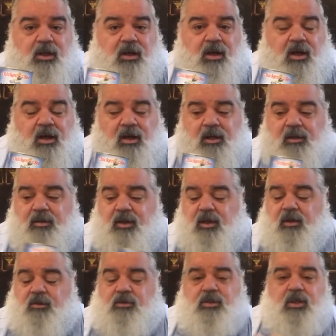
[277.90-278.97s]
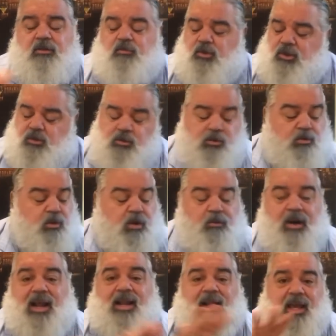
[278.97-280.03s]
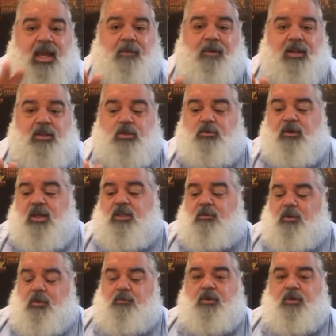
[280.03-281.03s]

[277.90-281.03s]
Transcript: Uh, you know, which is what, what I like about this recipe.